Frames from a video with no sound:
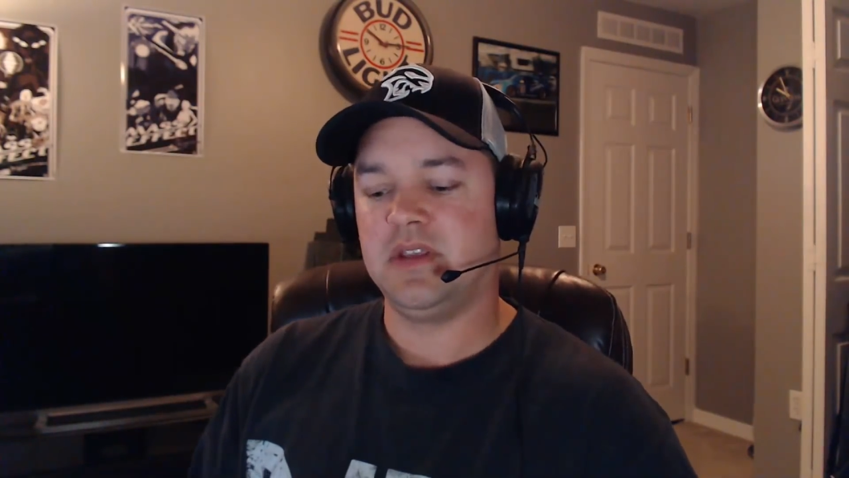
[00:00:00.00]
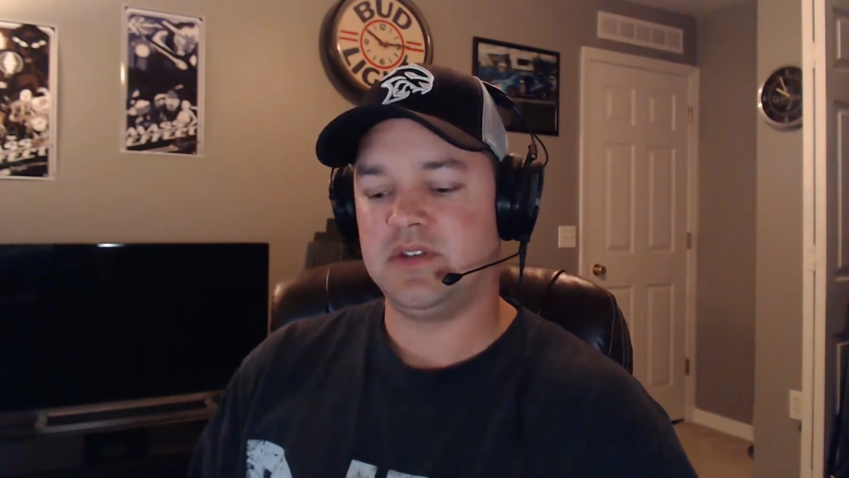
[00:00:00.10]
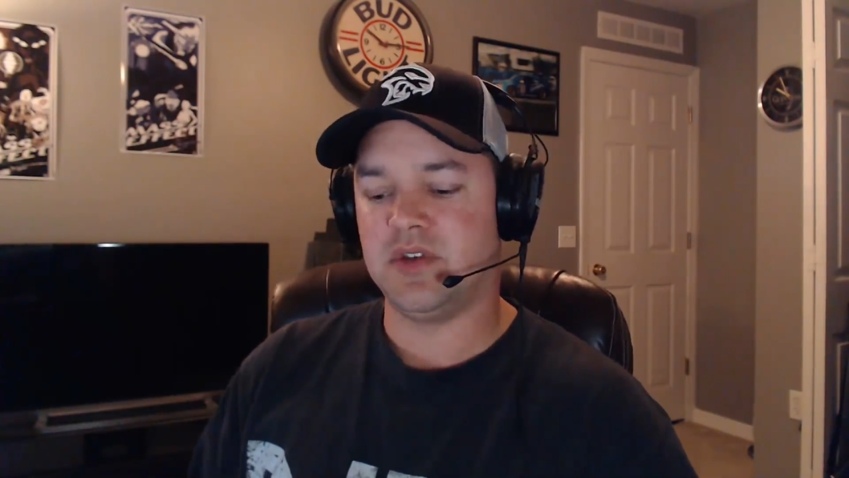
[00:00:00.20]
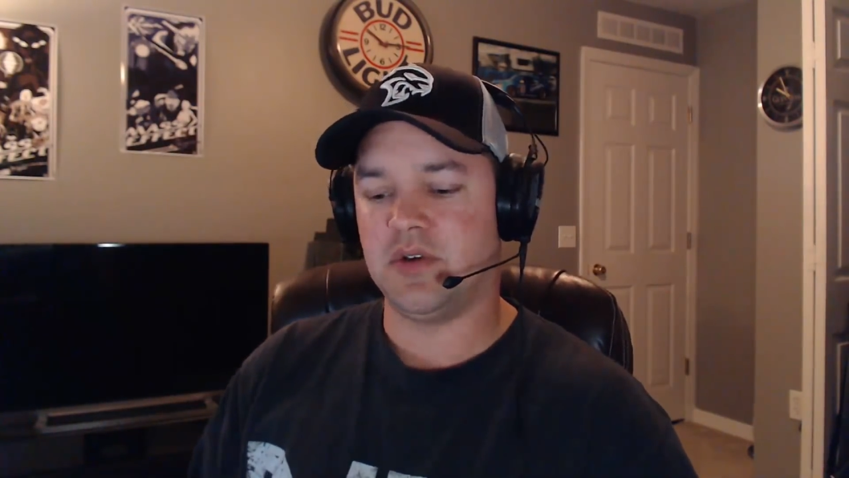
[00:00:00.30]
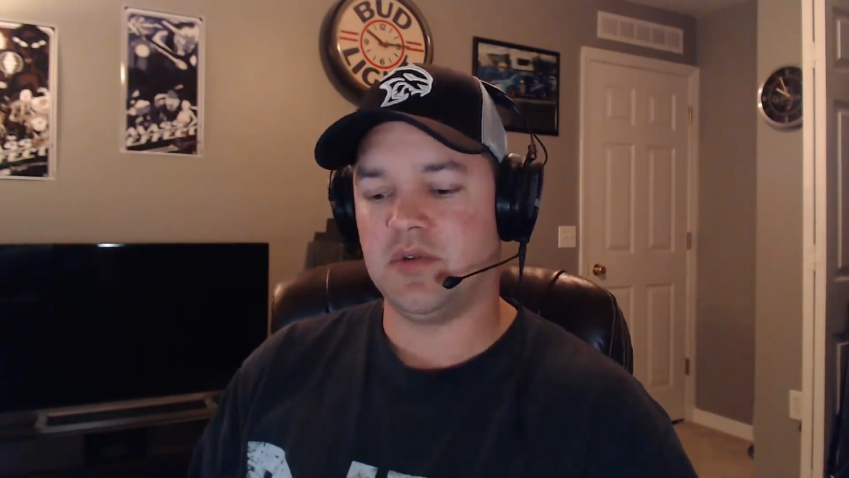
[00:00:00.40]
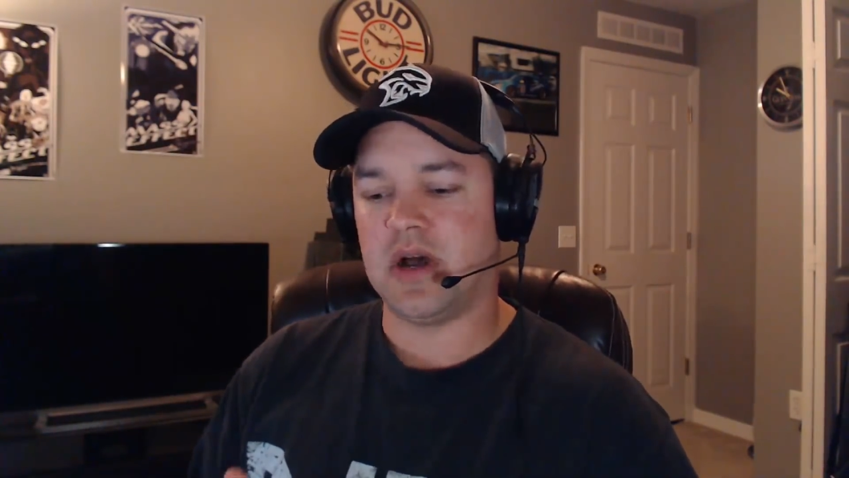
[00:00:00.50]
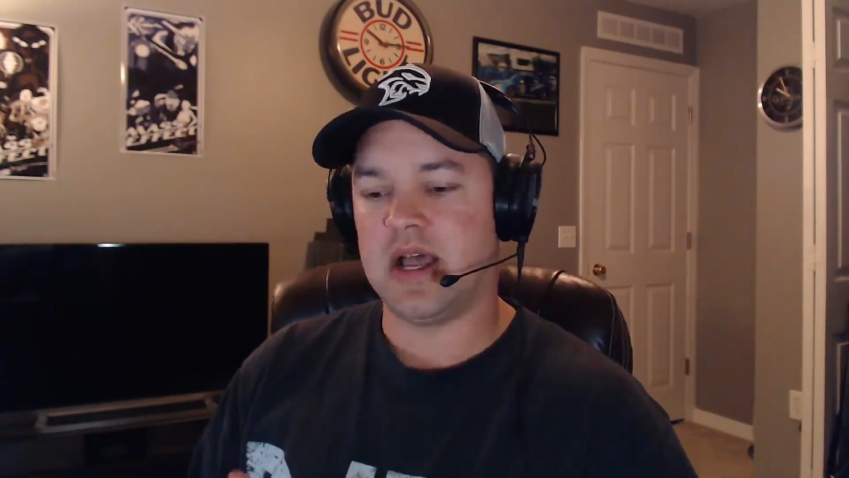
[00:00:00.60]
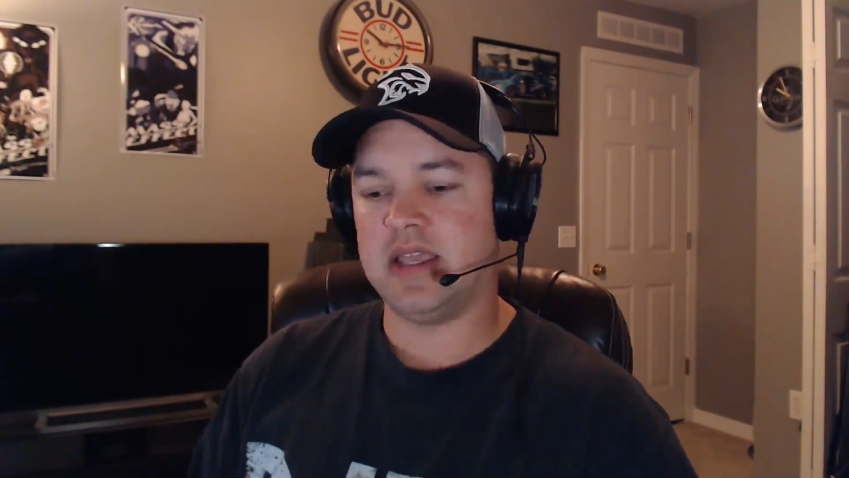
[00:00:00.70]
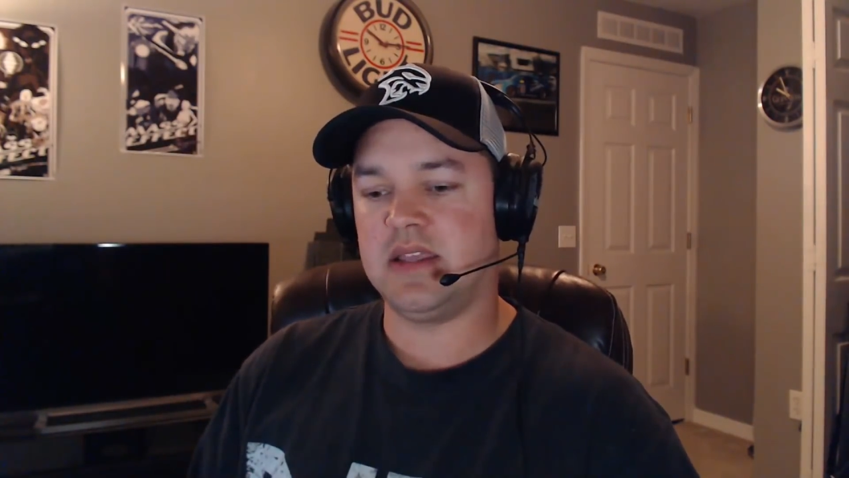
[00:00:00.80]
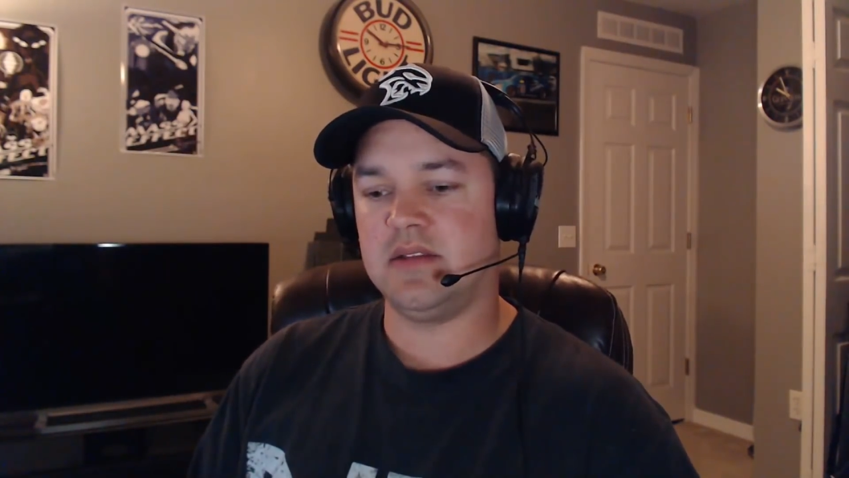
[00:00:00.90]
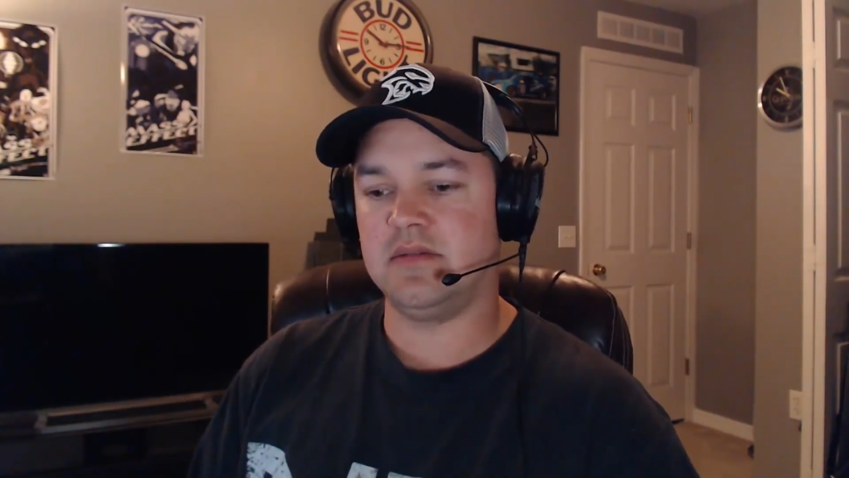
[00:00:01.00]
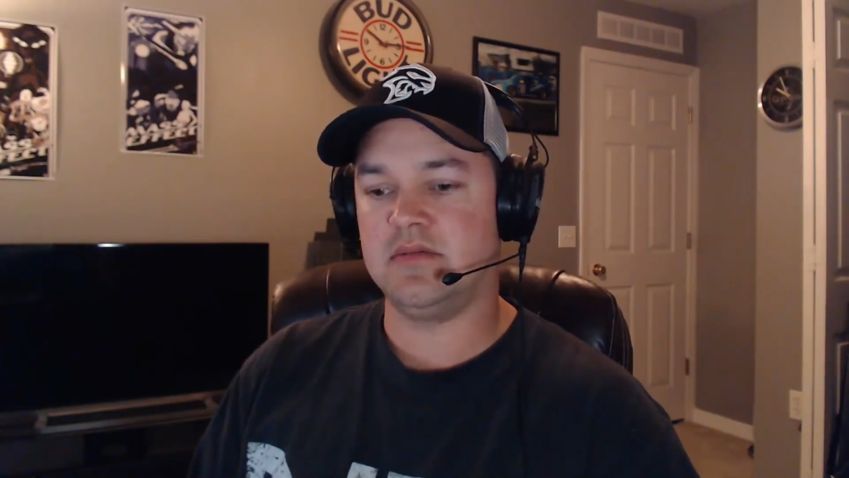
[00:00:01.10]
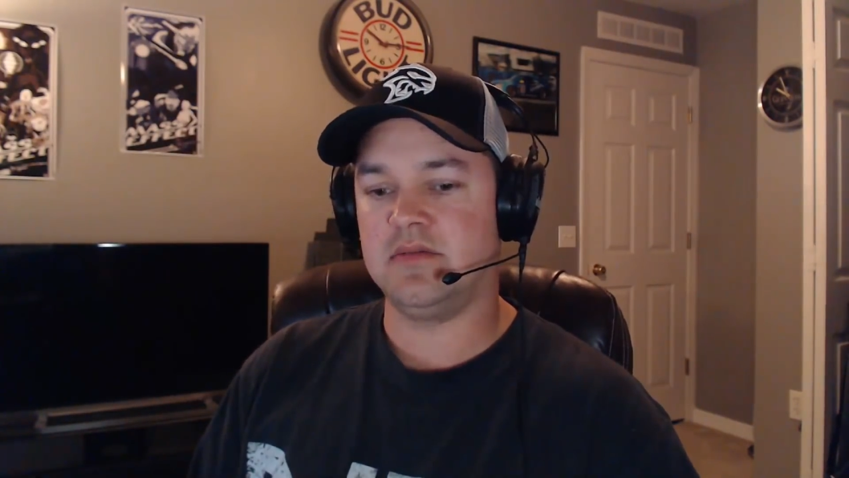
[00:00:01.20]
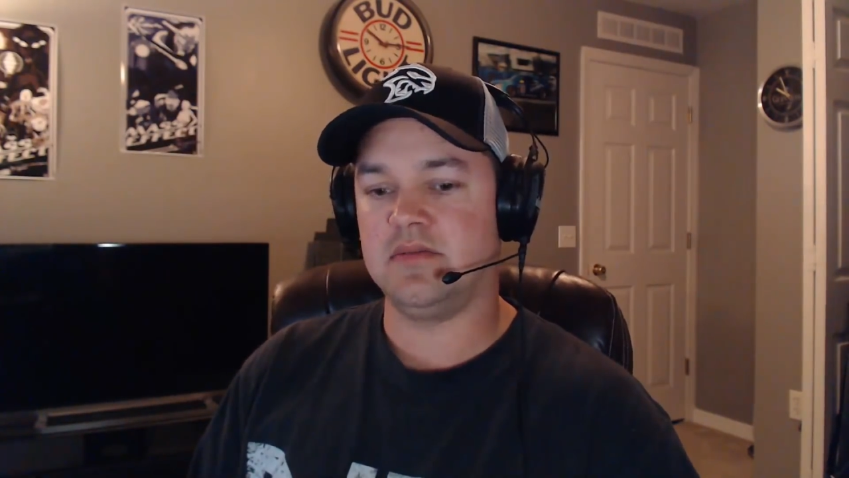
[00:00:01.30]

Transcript: So I can